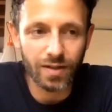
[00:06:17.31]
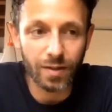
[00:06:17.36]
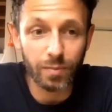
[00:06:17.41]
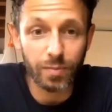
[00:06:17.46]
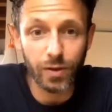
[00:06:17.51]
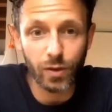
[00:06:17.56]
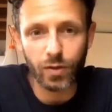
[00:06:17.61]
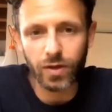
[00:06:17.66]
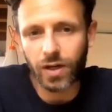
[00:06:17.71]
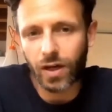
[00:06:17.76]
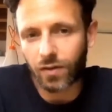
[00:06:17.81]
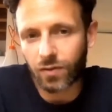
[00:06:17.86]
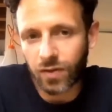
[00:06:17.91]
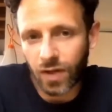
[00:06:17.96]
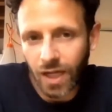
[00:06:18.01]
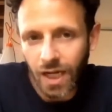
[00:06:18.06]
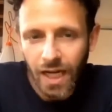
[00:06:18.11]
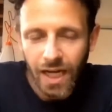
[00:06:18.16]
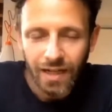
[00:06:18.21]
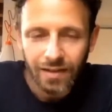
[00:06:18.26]
The beauty of
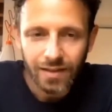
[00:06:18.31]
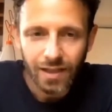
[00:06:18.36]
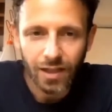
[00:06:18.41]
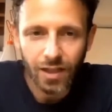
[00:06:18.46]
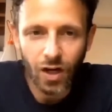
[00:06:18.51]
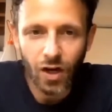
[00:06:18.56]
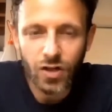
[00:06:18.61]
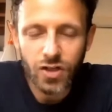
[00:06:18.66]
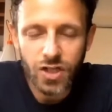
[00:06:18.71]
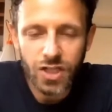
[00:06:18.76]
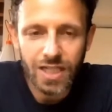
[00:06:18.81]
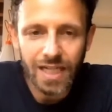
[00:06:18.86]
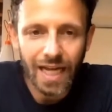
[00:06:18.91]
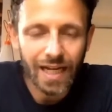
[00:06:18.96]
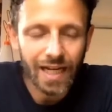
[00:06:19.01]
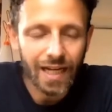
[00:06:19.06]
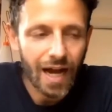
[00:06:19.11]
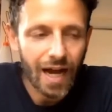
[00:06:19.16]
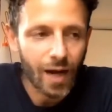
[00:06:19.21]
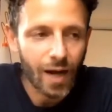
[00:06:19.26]
technologies
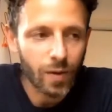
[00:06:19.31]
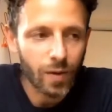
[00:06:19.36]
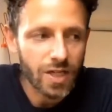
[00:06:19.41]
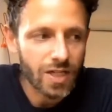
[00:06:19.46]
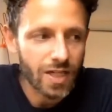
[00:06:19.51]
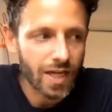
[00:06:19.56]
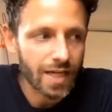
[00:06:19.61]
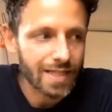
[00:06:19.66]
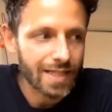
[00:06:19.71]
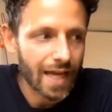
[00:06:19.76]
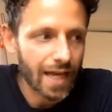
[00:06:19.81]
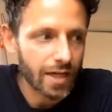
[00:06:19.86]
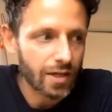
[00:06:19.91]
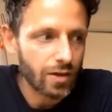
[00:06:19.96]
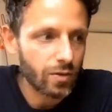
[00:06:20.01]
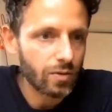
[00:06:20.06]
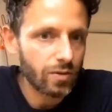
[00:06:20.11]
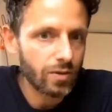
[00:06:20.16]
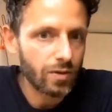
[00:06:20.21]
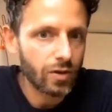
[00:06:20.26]
like ours is that
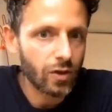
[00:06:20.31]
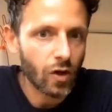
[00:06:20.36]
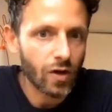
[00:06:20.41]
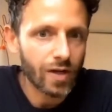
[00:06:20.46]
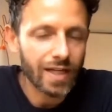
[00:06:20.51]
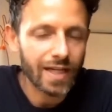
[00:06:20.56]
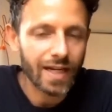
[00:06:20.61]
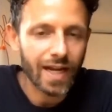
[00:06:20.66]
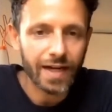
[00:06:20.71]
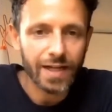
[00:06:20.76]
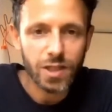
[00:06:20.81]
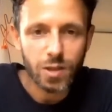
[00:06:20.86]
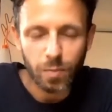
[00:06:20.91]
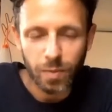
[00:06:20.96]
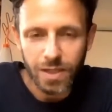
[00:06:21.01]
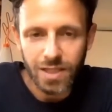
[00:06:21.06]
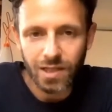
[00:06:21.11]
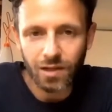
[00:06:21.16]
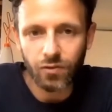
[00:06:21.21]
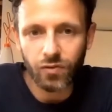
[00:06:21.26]
you don't need any
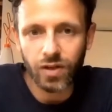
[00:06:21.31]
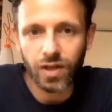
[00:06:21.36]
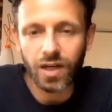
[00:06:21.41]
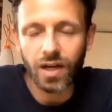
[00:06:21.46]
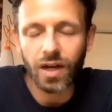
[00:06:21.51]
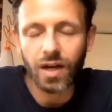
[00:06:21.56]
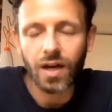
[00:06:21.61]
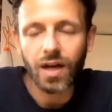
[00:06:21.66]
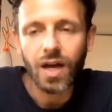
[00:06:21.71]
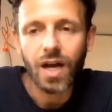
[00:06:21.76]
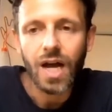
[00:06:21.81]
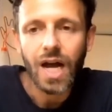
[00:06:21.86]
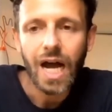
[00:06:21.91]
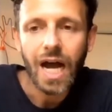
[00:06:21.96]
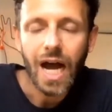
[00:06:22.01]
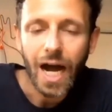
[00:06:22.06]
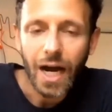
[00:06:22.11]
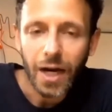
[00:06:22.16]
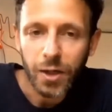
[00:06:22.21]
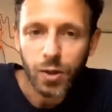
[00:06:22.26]
specific
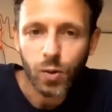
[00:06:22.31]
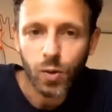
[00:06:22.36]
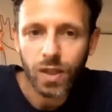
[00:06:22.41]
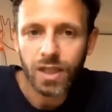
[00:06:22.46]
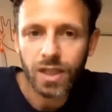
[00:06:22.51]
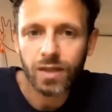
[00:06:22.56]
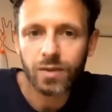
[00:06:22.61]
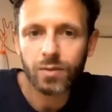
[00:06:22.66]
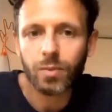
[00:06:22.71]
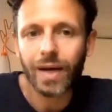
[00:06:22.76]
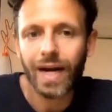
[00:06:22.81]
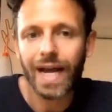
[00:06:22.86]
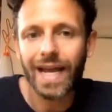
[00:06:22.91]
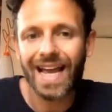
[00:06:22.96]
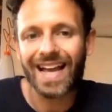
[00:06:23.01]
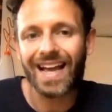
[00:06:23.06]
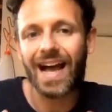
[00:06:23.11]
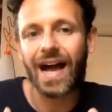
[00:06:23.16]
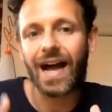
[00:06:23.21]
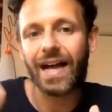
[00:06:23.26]
hardware, but
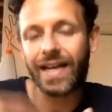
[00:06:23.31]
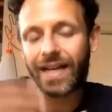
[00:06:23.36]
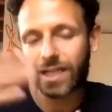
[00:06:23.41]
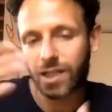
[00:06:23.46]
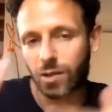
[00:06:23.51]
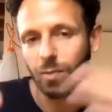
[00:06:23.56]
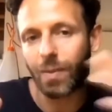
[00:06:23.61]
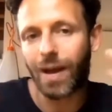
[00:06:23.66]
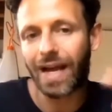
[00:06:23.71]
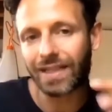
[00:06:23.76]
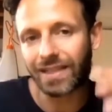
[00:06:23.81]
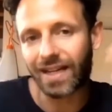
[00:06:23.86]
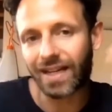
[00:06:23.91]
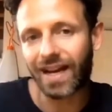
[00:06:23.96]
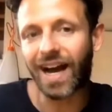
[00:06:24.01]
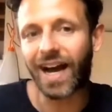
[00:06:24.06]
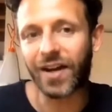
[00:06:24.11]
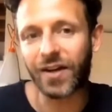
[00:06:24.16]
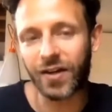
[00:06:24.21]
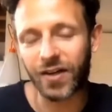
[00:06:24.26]
I expect
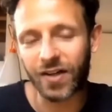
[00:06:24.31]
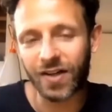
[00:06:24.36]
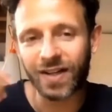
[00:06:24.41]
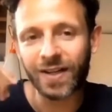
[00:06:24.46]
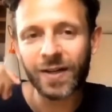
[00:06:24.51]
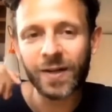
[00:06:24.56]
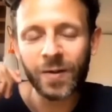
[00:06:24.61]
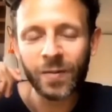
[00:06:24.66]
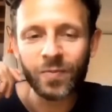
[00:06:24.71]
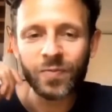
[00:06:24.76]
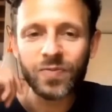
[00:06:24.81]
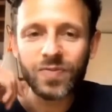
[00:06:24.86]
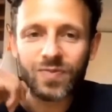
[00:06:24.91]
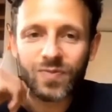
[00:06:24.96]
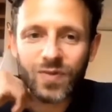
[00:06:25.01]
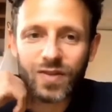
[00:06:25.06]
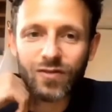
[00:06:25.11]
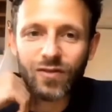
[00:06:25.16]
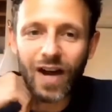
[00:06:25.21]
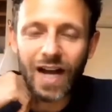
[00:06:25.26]
other
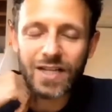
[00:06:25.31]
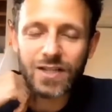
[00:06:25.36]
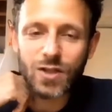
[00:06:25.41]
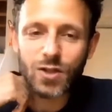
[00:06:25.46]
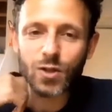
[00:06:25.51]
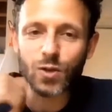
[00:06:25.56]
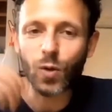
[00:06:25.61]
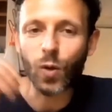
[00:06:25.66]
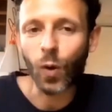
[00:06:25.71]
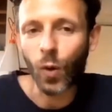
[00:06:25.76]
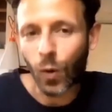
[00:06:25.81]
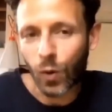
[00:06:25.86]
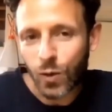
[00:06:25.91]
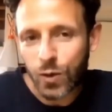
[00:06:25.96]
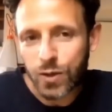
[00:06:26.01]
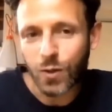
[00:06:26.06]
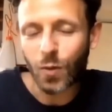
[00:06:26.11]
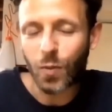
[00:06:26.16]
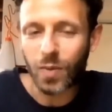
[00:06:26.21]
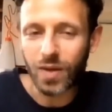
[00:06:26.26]
devices to
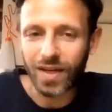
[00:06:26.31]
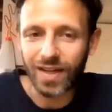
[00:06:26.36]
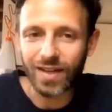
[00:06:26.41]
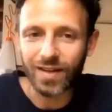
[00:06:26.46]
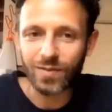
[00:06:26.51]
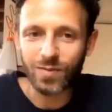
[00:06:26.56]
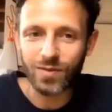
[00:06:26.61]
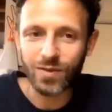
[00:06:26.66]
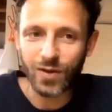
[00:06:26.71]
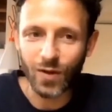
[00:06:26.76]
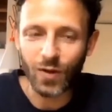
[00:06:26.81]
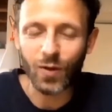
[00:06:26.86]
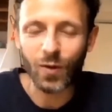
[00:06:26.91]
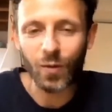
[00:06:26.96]
also be,